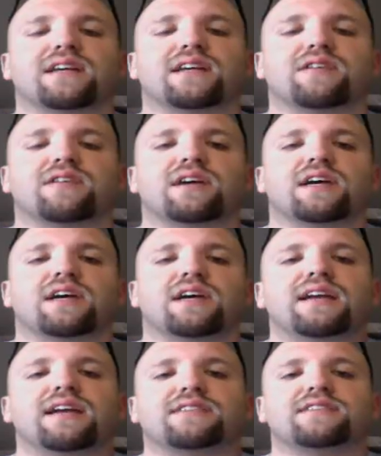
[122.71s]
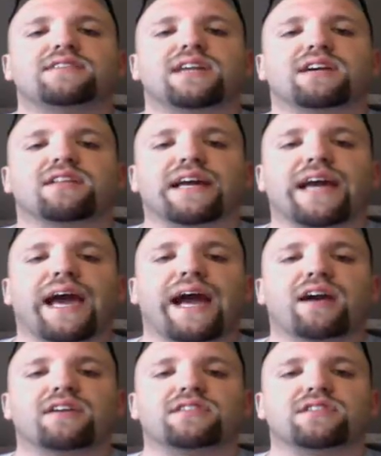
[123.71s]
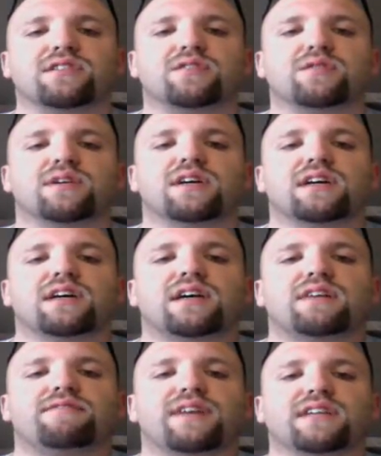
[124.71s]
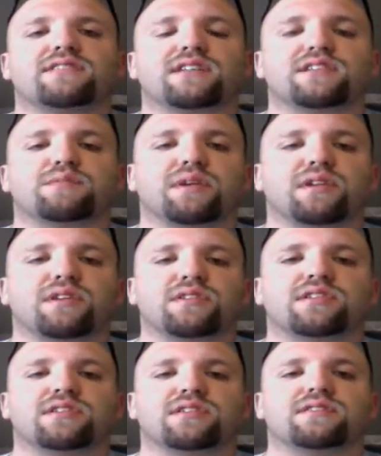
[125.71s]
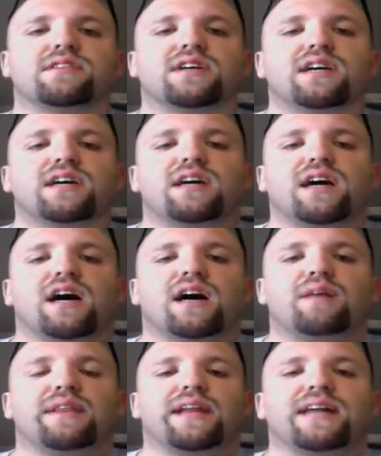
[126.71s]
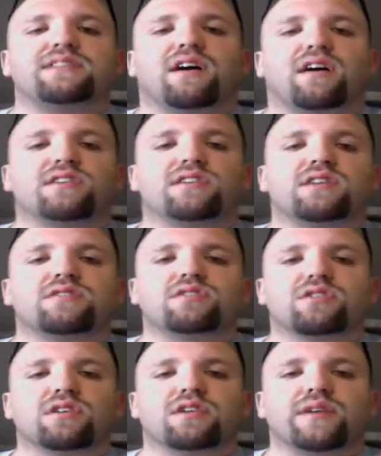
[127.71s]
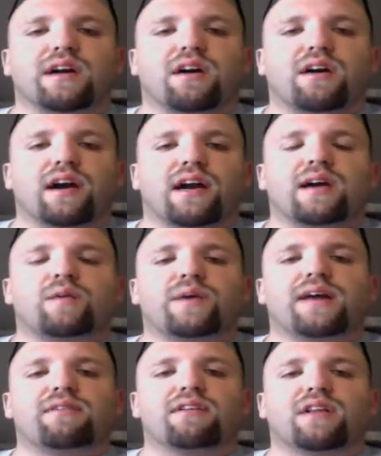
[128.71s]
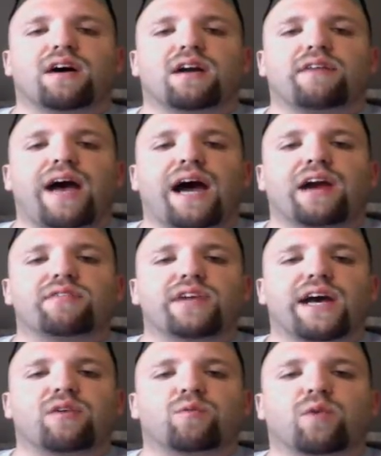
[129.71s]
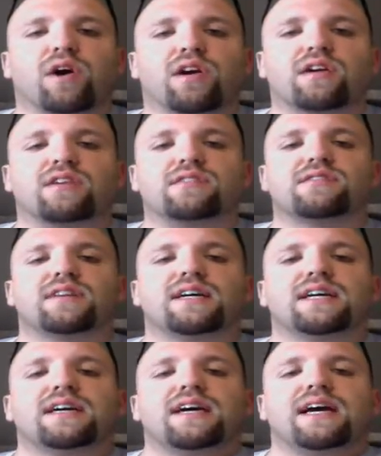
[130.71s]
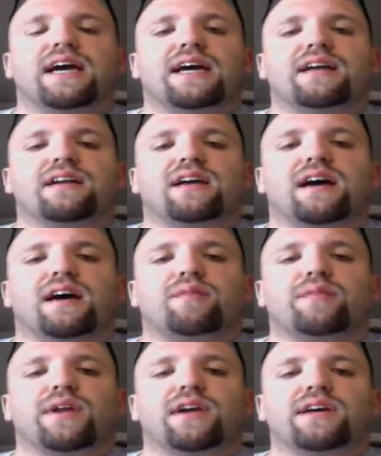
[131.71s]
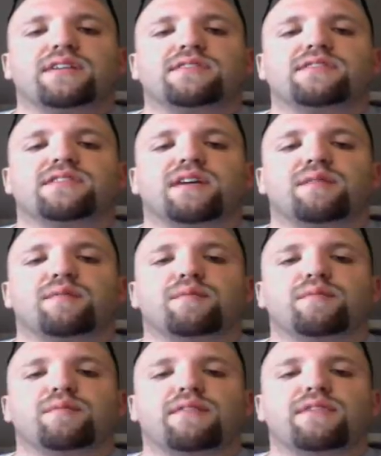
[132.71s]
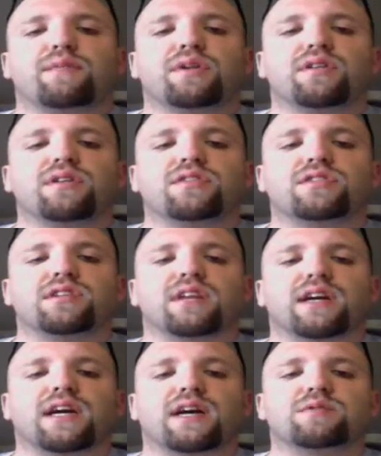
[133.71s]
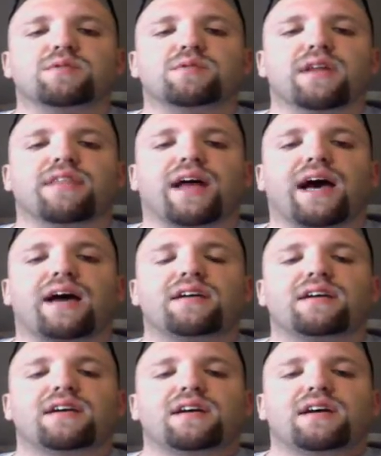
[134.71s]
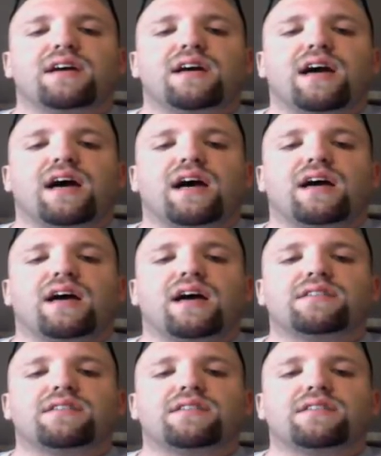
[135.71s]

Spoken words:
don't necessarily care to fix these pollutions. And that's also true in our area. We have a lot of out-of-town workers, and there is some of the pollution that comes with that. Uh,